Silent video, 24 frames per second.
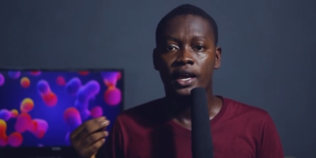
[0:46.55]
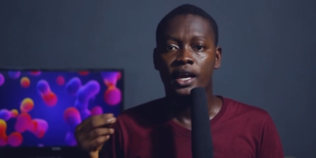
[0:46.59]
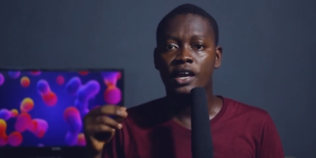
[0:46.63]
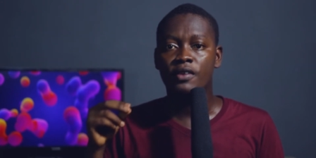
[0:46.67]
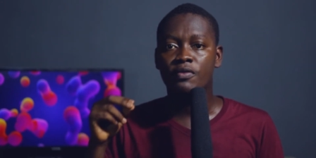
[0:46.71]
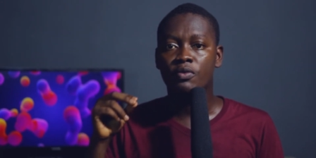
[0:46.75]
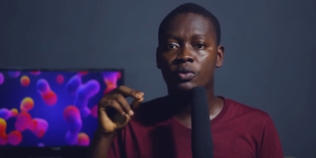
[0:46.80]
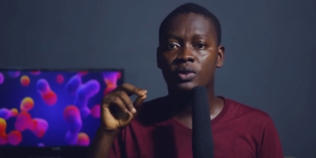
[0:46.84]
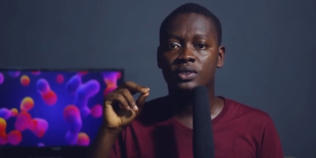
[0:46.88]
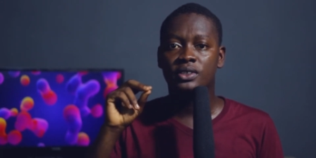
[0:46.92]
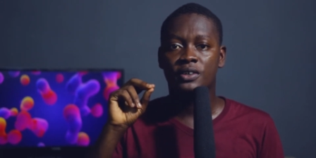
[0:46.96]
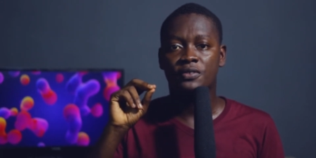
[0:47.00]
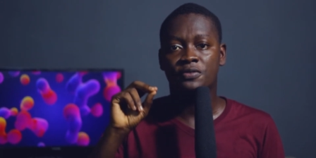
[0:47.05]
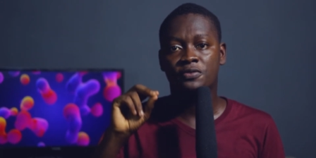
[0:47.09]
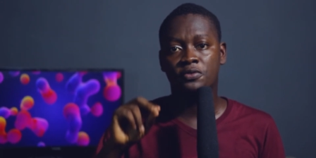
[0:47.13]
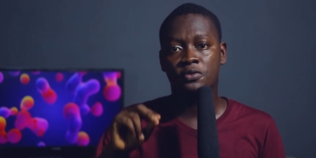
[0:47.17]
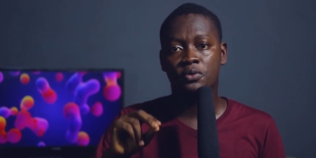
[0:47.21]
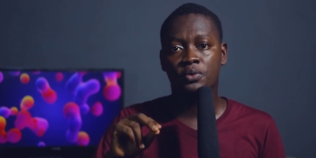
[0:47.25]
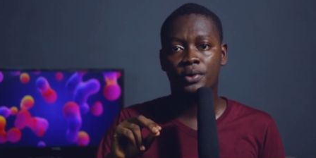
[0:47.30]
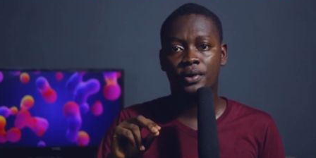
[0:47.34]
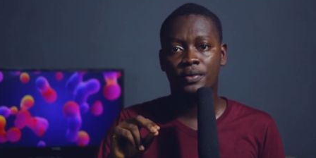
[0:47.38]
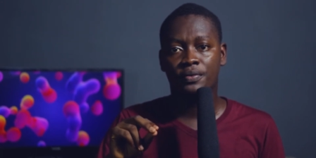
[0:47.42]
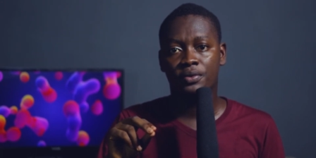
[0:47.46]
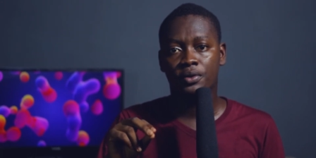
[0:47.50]
If you want a
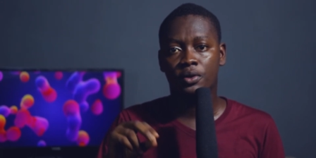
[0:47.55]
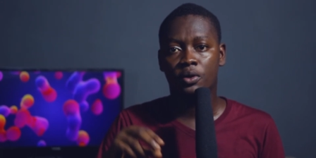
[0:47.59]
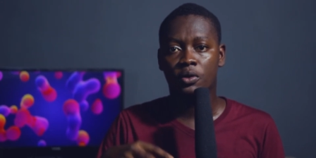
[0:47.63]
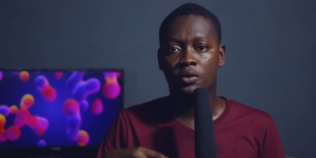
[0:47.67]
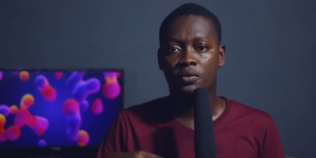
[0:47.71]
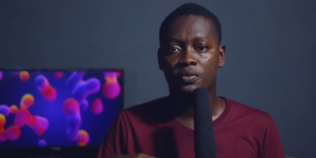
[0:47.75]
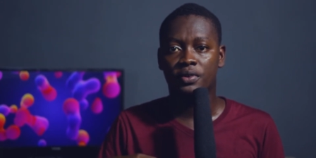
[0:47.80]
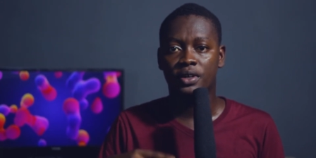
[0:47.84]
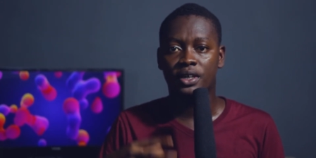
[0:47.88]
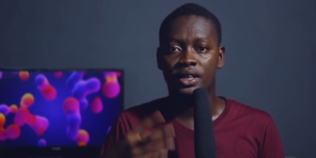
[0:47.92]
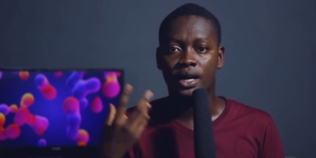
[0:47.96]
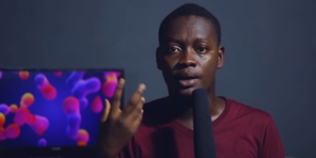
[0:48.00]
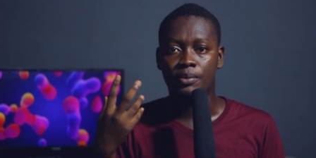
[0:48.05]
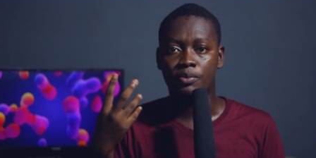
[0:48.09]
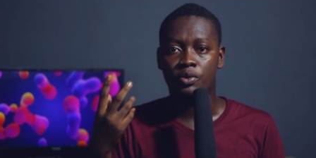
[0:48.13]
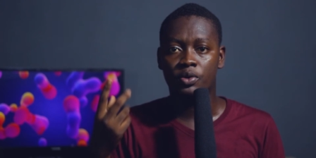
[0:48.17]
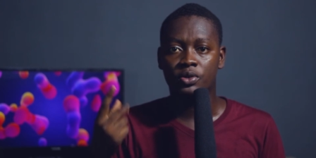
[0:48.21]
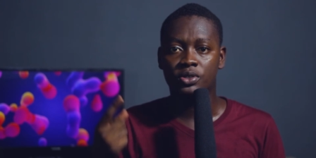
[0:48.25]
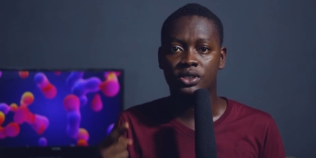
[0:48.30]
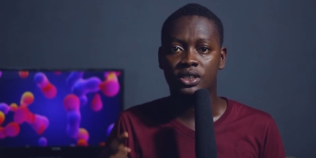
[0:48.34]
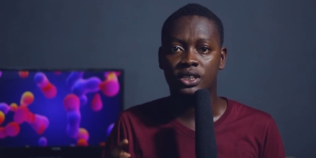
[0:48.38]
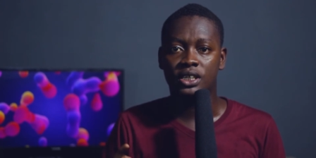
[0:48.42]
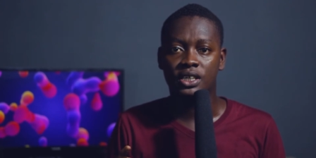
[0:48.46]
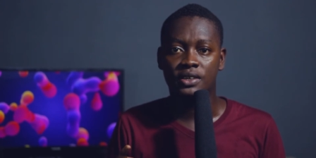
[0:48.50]
full review of it, I'm
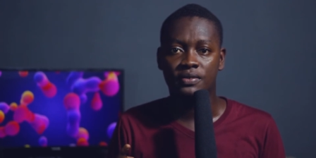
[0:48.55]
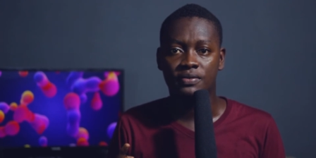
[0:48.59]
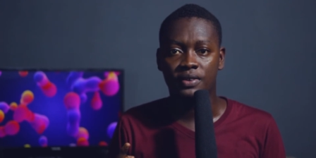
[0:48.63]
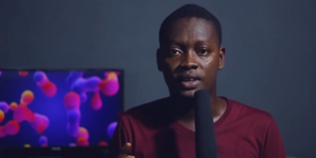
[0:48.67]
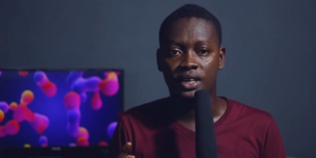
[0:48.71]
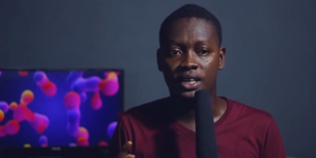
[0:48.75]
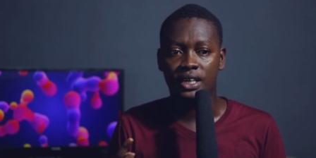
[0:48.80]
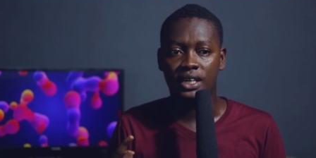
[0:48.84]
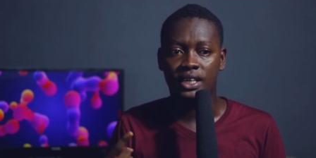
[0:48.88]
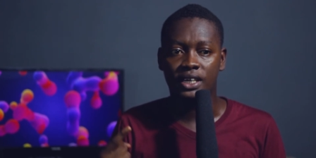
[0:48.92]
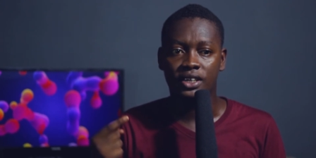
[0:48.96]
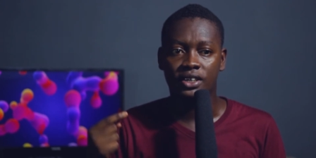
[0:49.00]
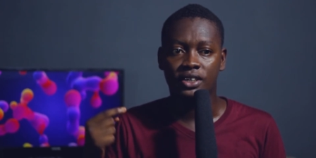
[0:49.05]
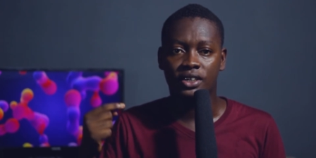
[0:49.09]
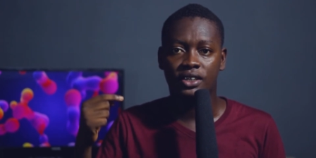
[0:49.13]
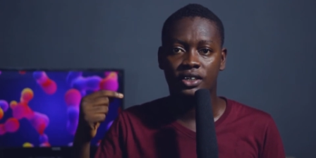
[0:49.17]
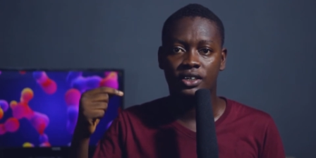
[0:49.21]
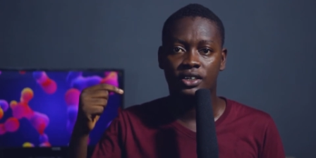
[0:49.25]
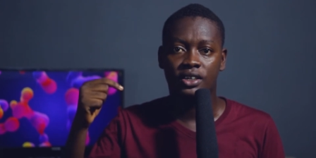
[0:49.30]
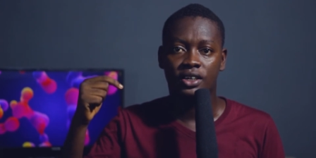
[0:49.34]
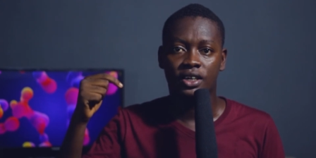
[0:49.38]
going to leave a link